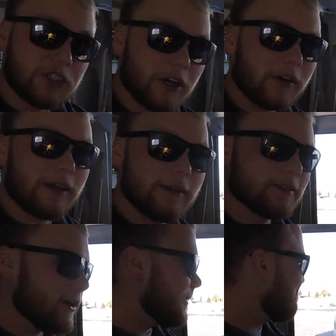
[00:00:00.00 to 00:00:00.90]

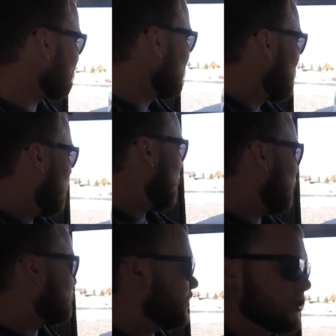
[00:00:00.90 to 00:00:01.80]
Cherokees are.
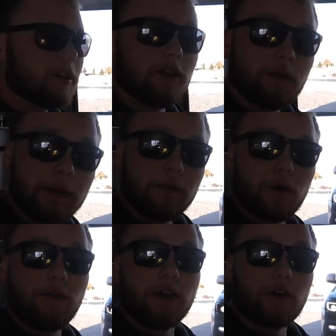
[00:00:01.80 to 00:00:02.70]
So it's a little bit
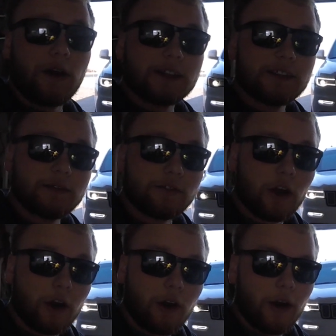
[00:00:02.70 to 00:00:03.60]
more of an aggressive
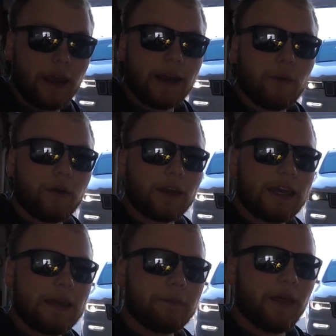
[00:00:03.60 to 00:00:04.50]
car, and I want to
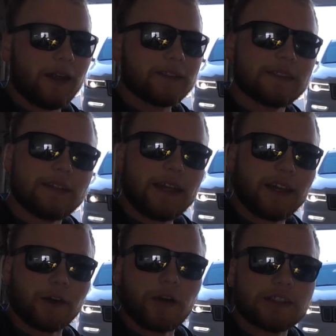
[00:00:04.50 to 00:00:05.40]
keep that
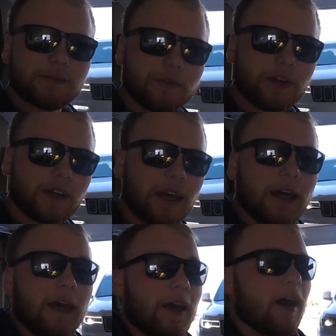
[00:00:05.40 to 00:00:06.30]
sleek, aggressive look
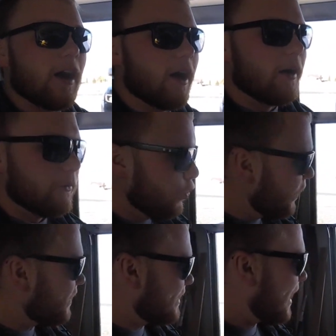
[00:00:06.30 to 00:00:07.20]

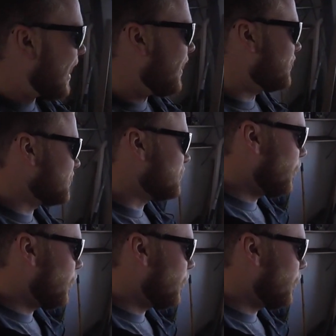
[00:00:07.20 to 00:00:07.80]
with tires as